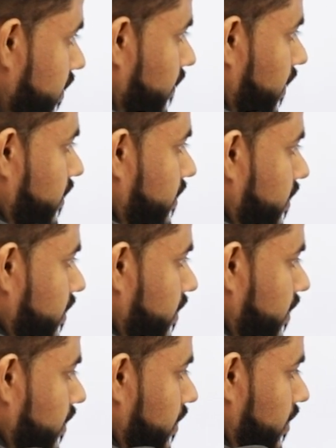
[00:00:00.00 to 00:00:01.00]
some answers
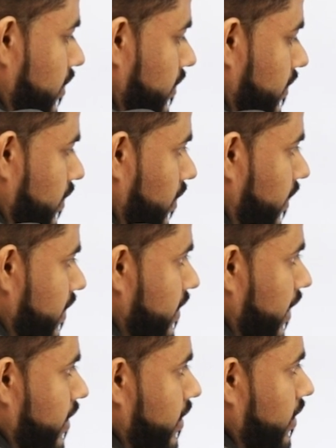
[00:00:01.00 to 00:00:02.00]
in the comment
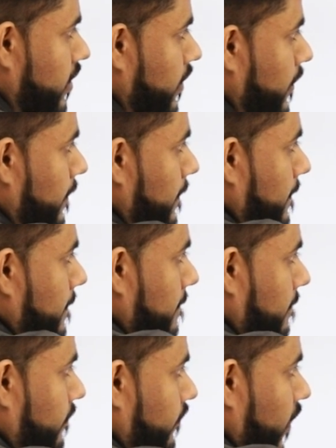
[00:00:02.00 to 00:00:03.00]
section.
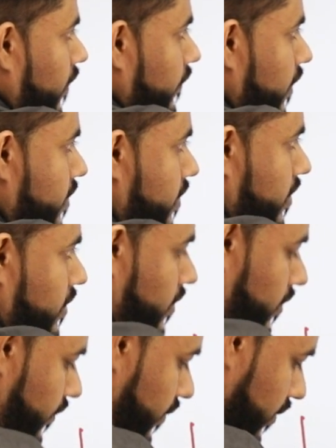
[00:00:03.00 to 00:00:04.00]
Which
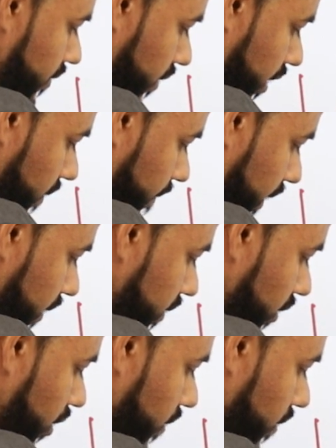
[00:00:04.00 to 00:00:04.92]
keeping the